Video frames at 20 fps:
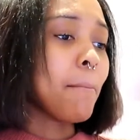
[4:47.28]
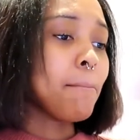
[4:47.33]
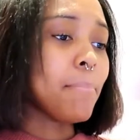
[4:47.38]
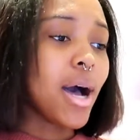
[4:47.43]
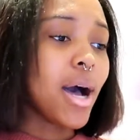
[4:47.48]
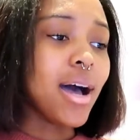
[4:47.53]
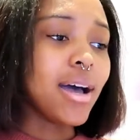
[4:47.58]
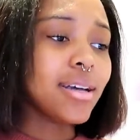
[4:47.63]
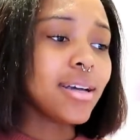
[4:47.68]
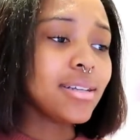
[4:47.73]

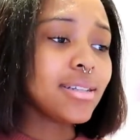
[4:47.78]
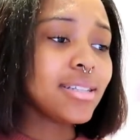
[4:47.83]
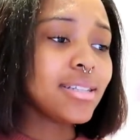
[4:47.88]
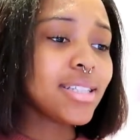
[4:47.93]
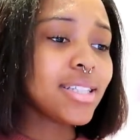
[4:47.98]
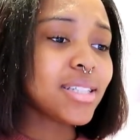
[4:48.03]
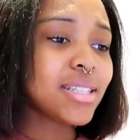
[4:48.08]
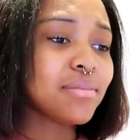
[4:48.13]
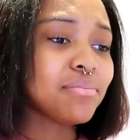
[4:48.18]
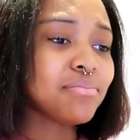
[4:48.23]

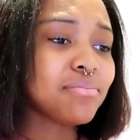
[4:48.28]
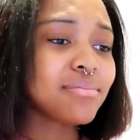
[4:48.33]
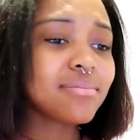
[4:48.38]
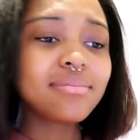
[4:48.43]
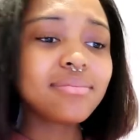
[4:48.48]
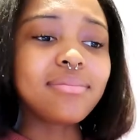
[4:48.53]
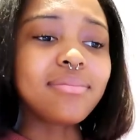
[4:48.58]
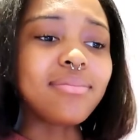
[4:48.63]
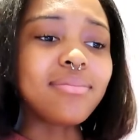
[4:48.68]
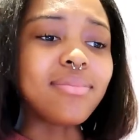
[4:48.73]
but
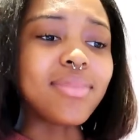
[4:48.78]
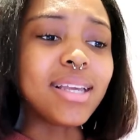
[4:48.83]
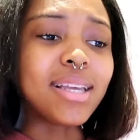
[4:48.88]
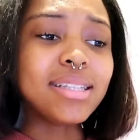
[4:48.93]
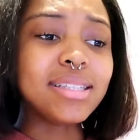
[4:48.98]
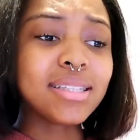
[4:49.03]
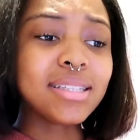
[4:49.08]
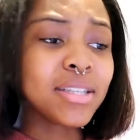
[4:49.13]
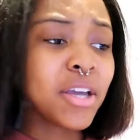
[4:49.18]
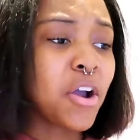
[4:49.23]

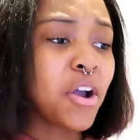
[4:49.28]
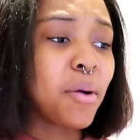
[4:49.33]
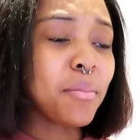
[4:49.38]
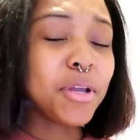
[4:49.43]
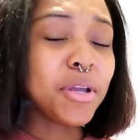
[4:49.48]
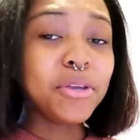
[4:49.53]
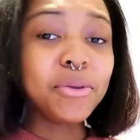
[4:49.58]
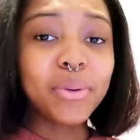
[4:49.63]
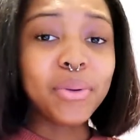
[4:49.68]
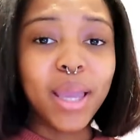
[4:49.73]
Since I got
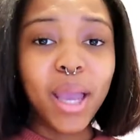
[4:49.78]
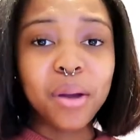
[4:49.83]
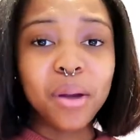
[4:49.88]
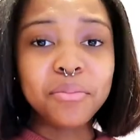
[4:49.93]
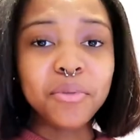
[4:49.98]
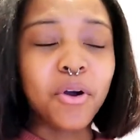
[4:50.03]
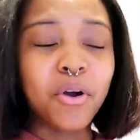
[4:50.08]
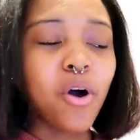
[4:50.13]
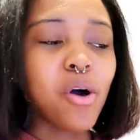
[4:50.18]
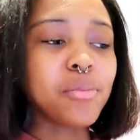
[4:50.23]
my new
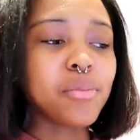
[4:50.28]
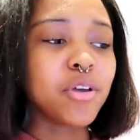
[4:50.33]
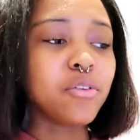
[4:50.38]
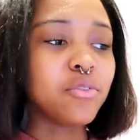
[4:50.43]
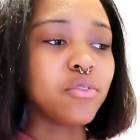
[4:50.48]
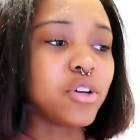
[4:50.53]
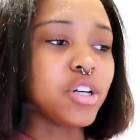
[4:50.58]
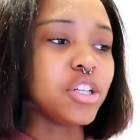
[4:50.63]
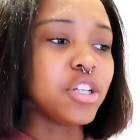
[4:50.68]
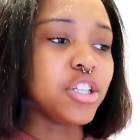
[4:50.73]
camera, all my
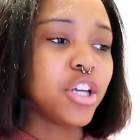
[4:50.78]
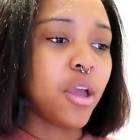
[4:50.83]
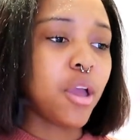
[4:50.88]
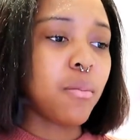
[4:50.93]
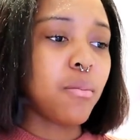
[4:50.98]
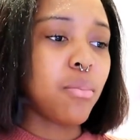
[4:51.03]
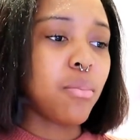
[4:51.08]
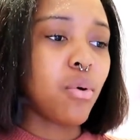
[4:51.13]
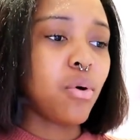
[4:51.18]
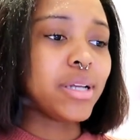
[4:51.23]
footage
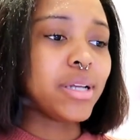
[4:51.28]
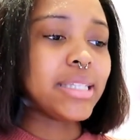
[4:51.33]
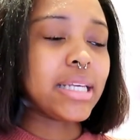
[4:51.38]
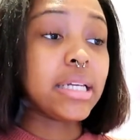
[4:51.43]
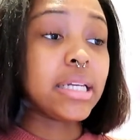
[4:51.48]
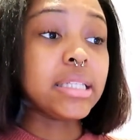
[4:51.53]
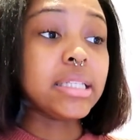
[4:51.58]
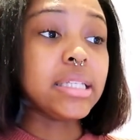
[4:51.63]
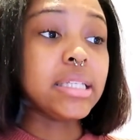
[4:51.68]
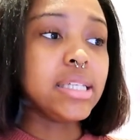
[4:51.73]
imports
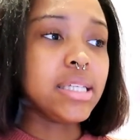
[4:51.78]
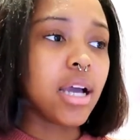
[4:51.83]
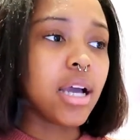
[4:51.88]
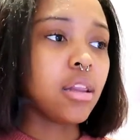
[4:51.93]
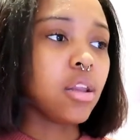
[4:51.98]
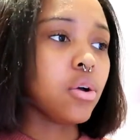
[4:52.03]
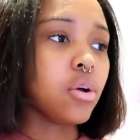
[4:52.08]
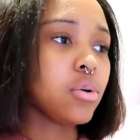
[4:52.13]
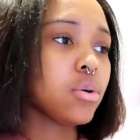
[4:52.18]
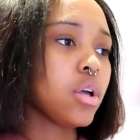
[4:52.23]
and it's
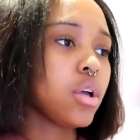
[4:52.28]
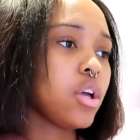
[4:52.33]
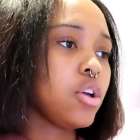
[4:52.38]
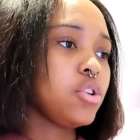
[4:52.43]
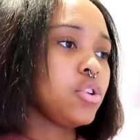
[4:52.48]
yellow.